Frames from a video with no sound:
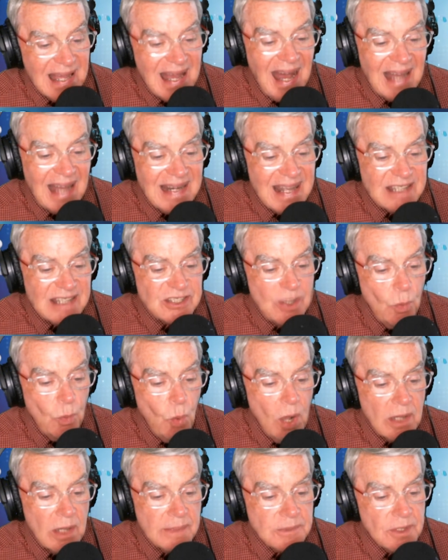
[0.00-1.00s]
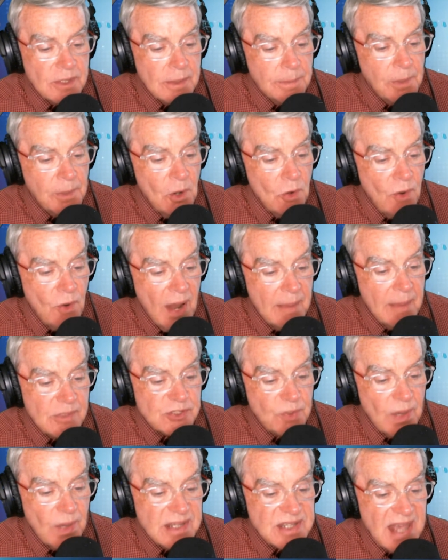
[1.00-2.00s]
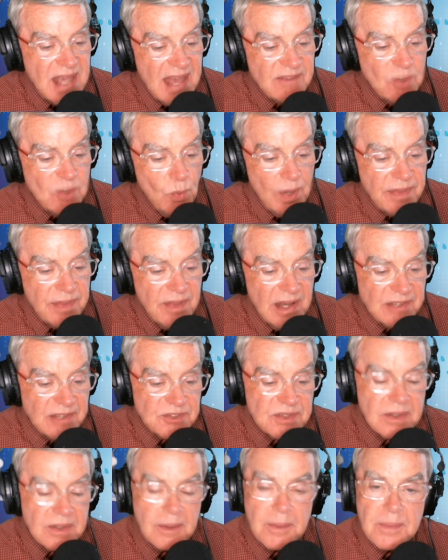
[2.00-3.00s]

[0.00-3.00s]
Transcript: Hi, Nancy. Welcome to the program. It's great to have you with us.